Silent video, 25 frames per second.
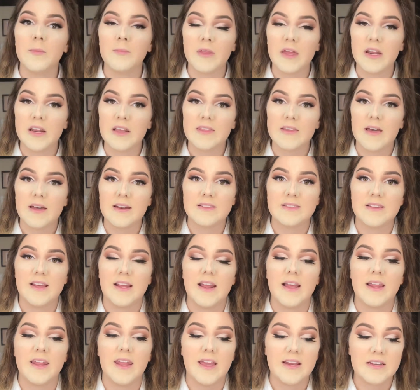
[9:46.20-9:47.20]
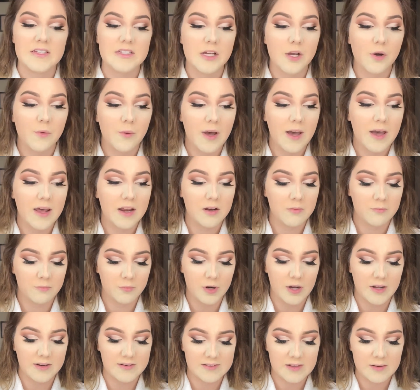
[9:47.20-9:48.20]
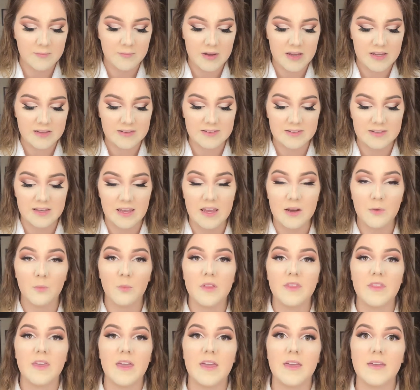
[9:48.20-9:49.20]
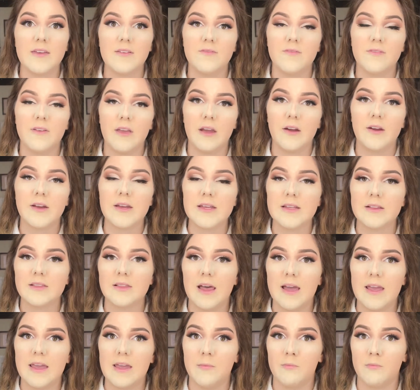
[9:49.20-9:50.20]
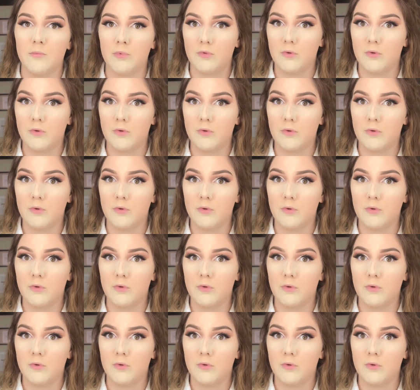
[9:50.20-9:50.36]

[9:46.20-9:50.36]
I'm letting that set, I like to go ahead and bronze up my skin with a very light